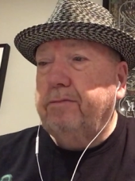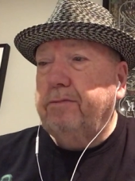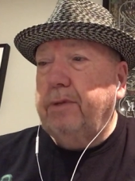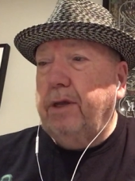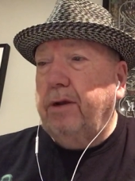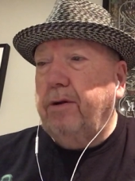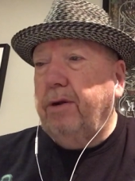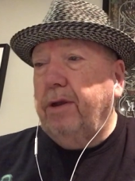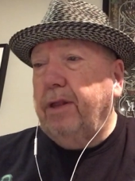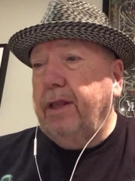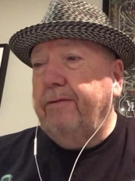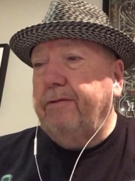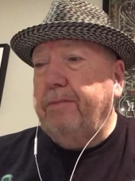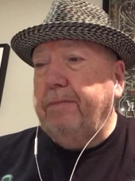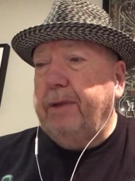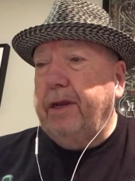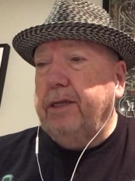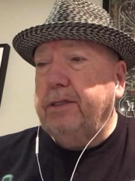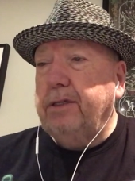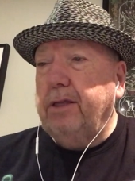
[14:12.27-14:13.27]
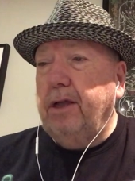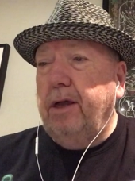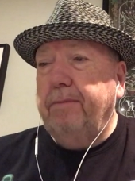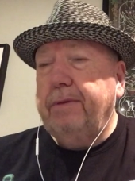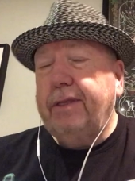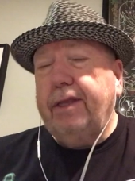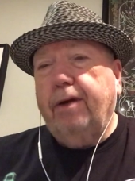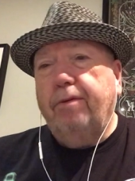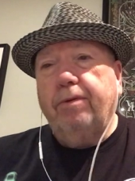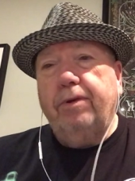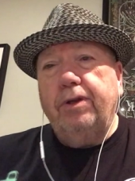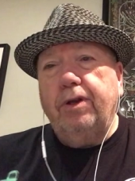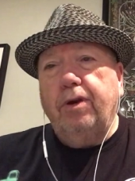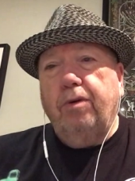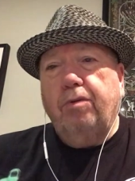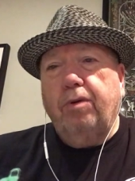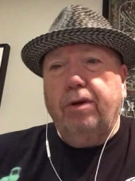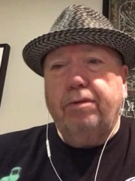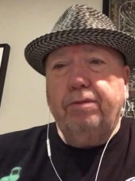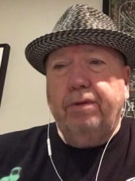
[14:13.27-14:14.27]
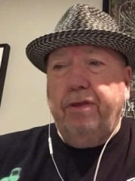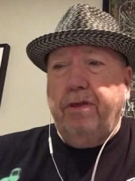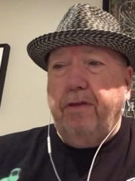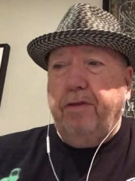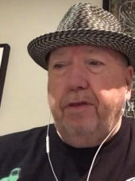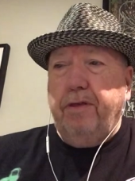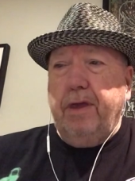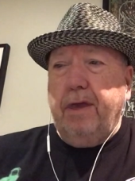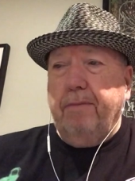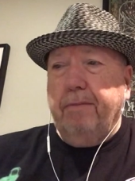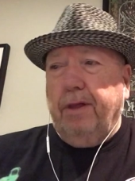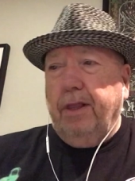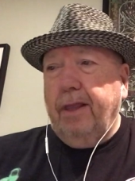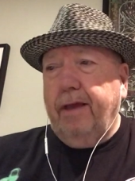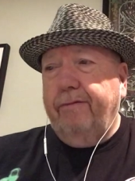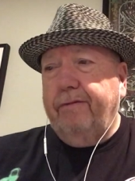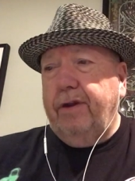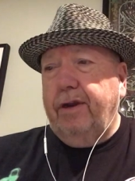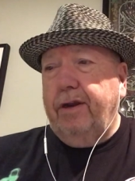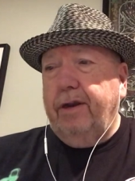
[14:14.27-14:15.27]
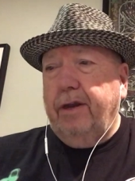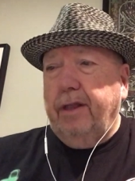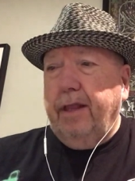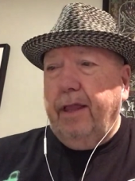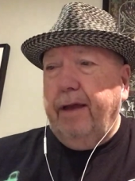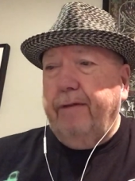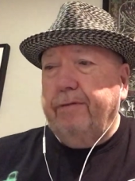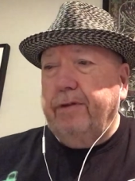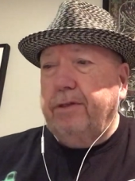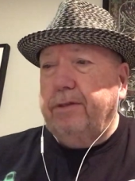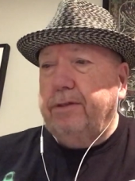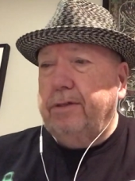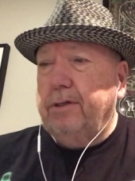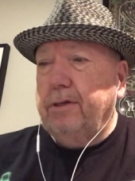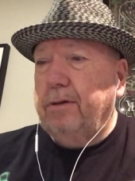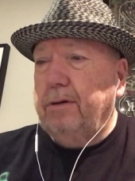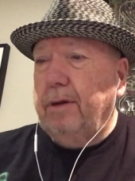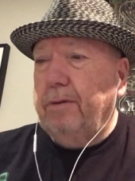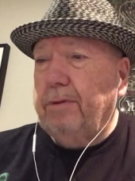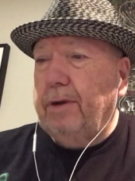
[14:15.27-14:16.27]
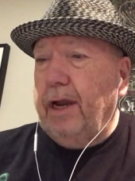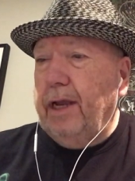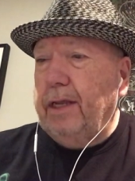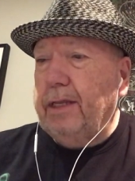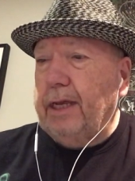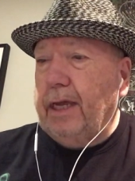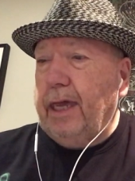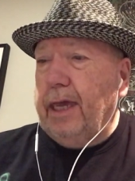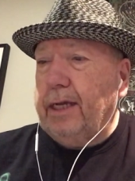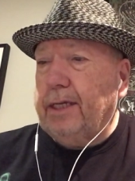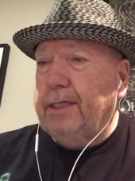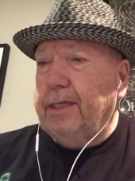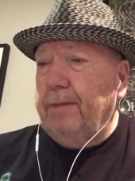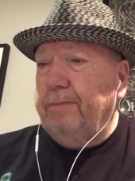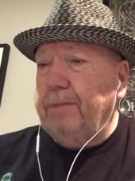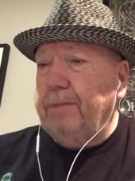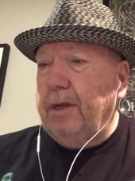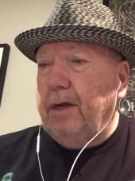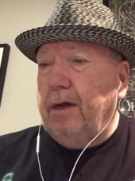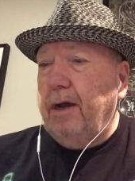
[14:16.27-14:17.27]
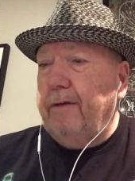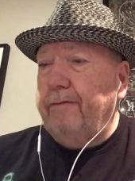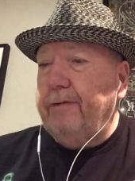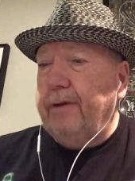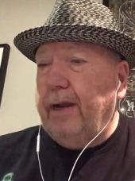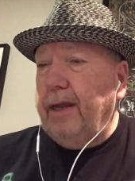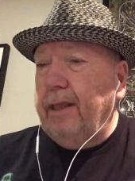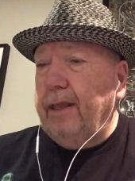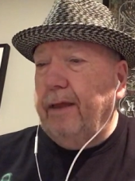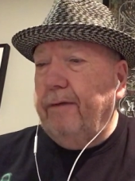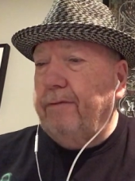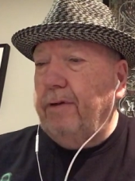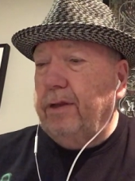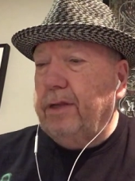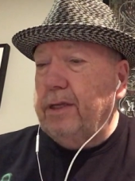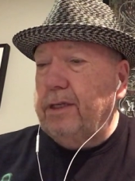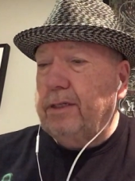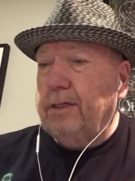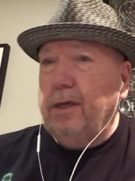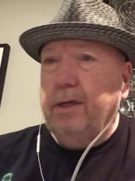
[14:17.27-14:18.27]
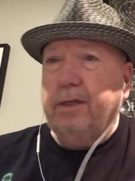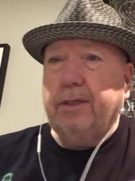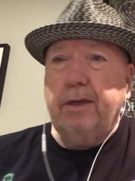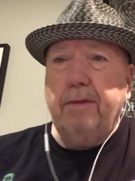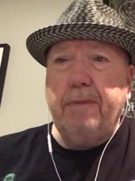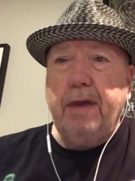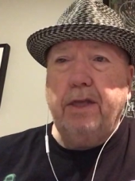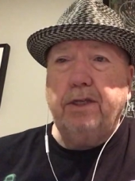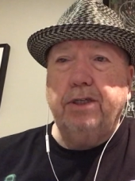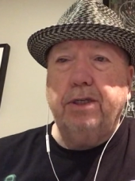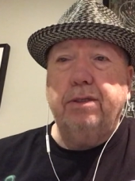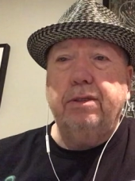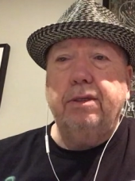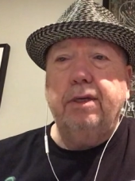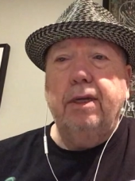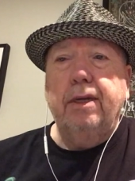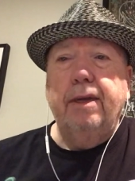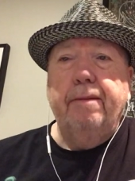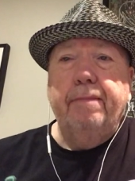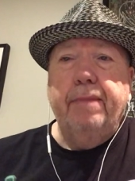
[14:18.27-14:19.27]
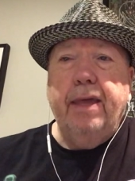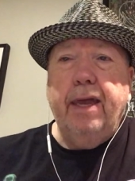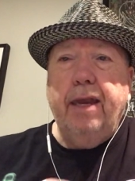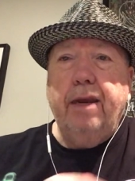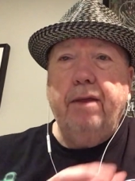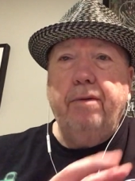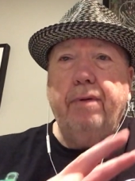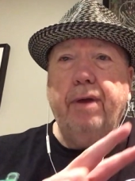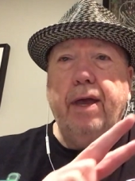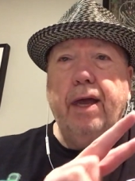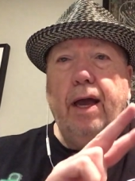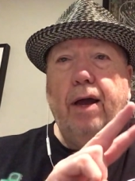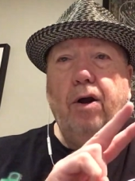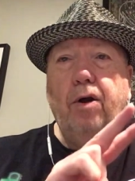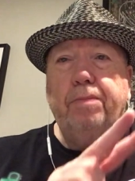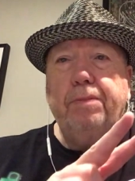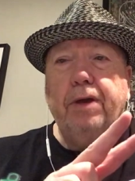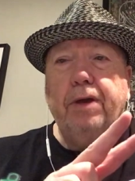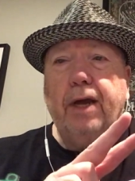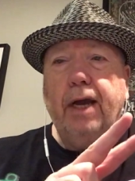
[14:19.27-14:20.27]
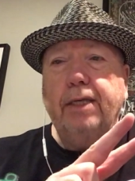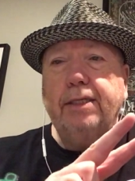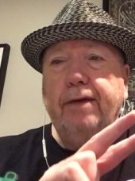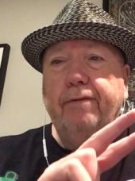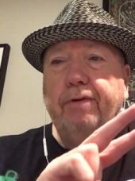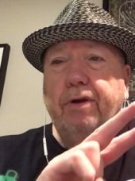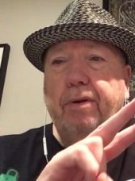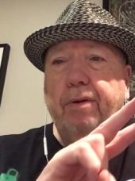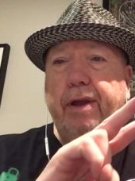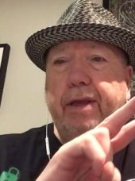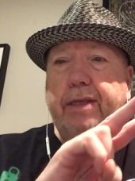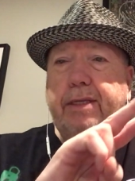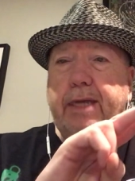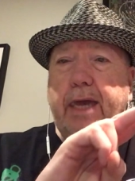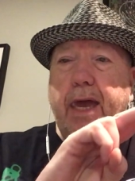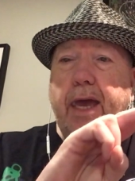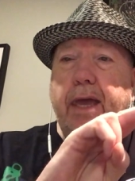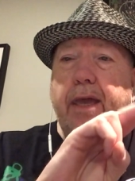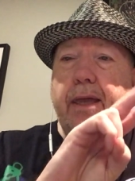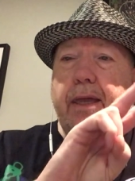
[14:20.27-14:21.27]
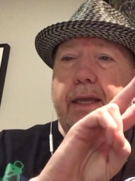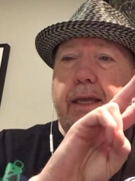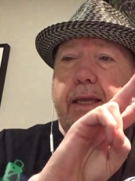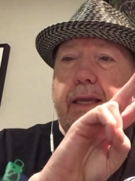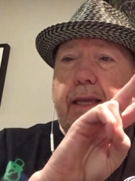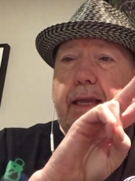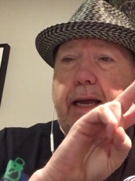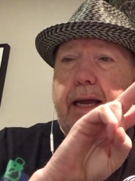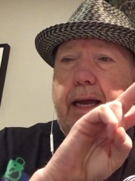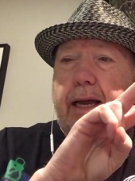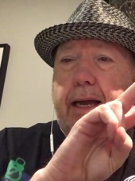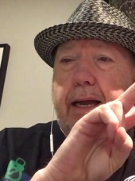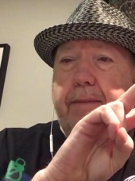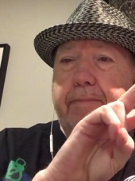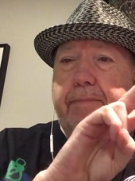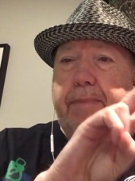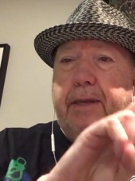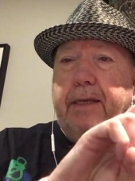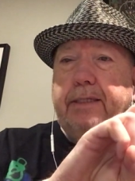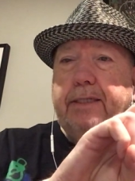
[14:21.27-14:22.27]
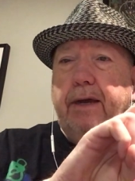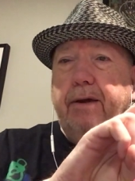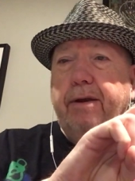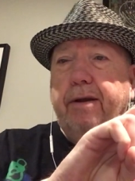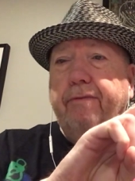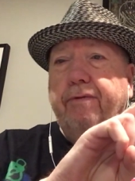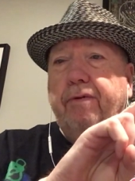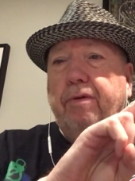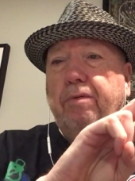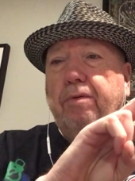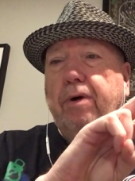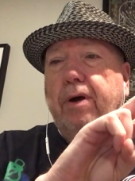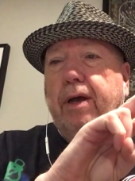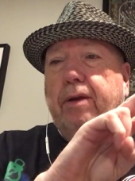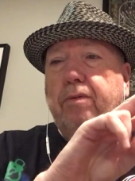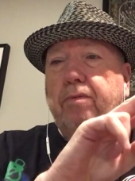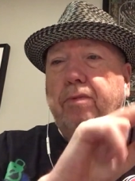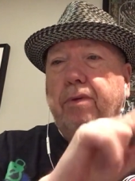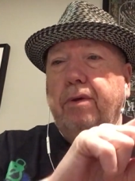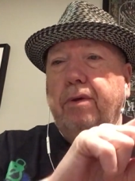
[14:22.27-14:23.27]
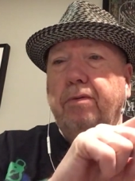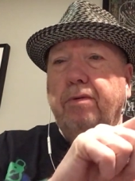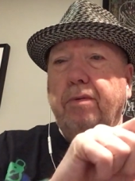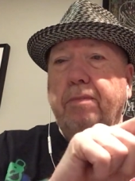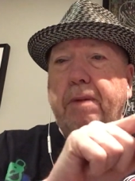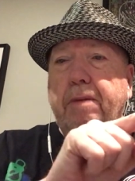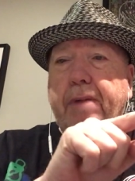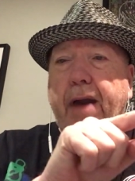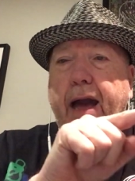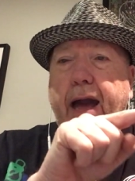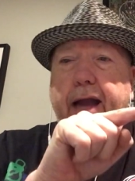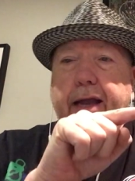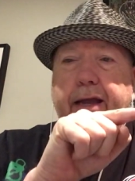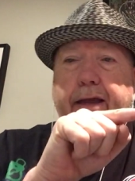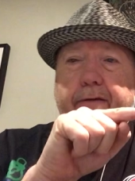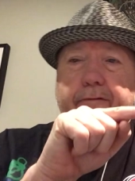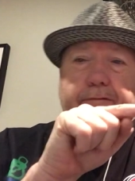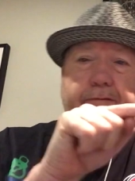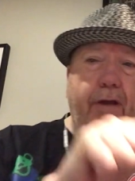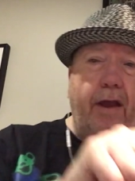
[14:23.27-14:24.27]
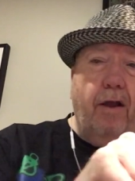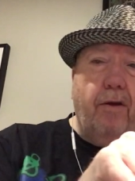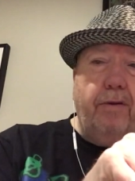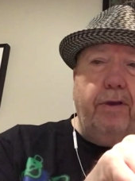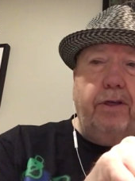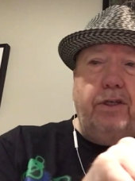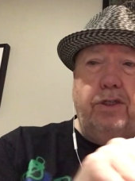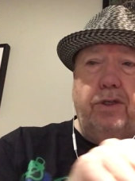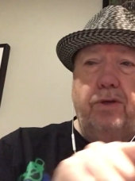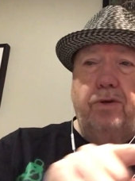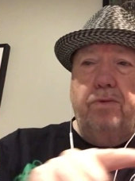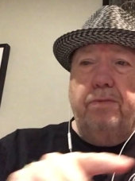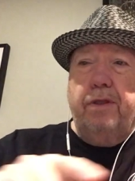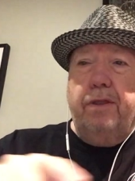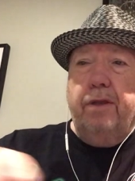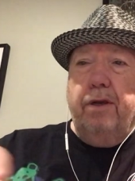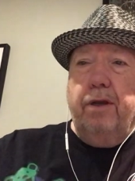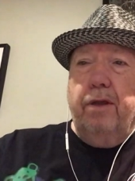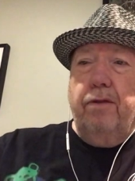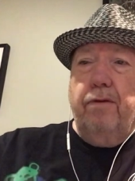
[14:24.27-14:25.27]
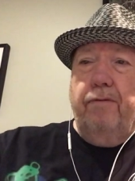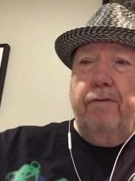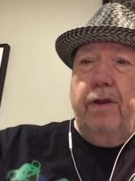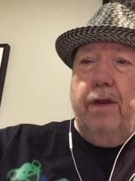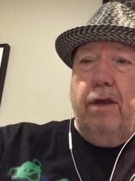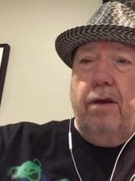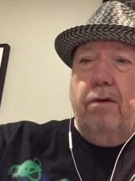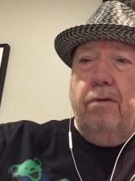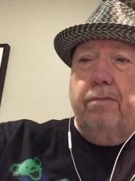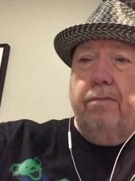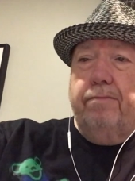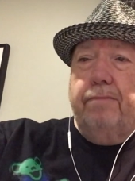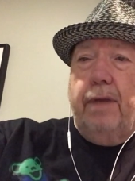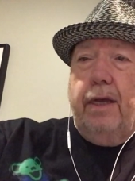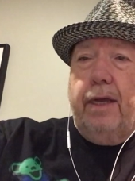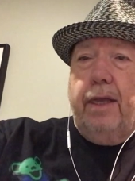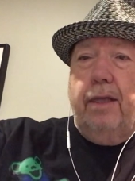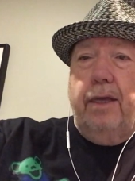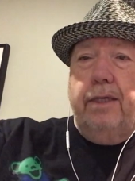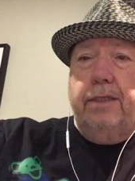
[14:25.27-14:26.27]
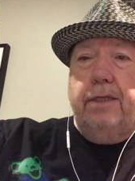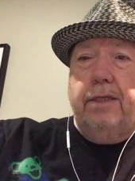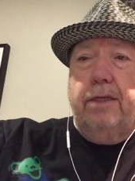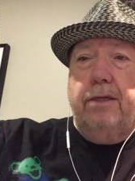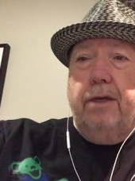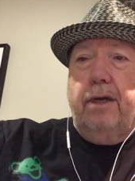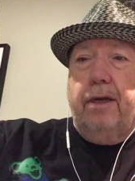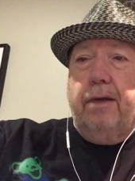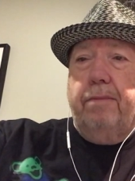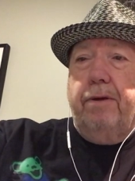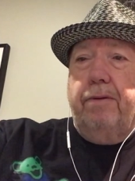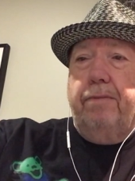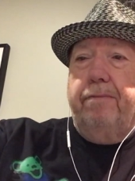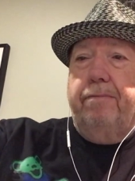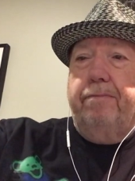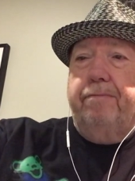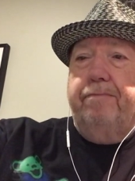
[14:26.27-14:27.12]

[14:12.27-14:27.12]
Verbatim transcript: that are 11 minutes long, but that wouldn't have worked with the theme 11 and 11. So I would have had to kick something off, and I love all these songs I mentioned. Anyway, I hope you guys have a great day. Uh, peace out, everyone. We will be back very soon with another video. I got lots to talk about.